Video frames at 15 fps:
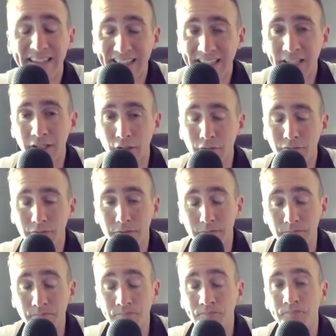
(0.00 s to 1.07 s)
If
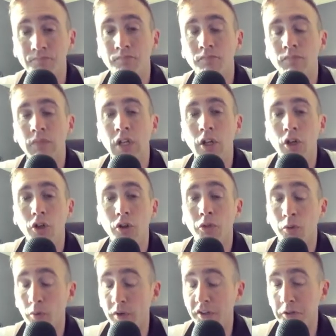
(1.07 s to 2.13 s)
the
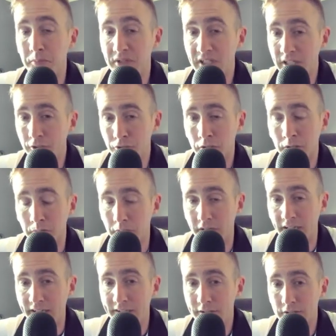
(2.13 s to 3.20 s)
rhythm did
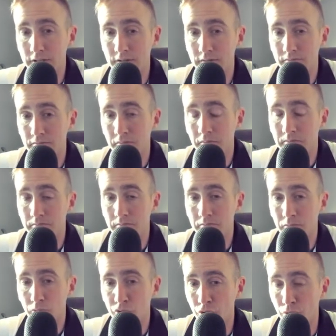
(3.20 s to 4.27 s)
terminate
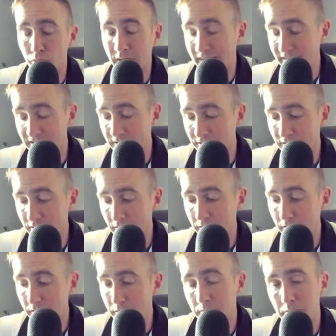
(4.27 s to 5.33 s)
to
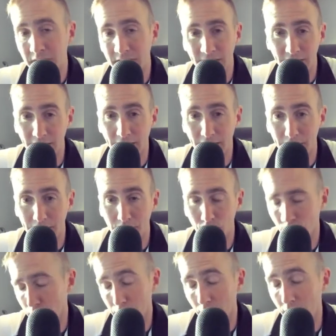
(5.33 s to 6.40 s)
asystole, PA,
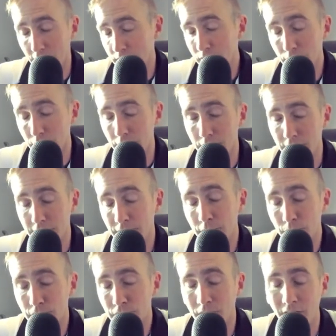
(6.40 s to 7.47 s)
or ROSC, well, if it
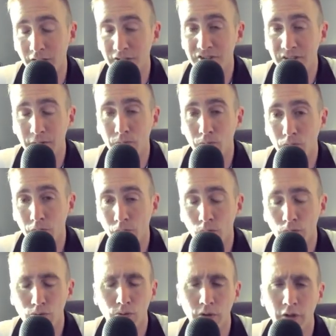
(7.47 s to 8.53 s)
was ROSC, then of
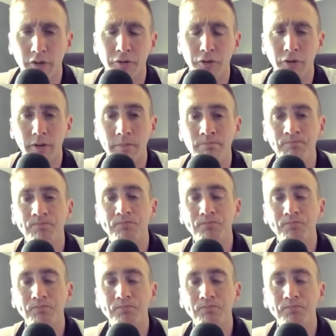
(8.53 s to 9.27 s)
course we're not going to do it.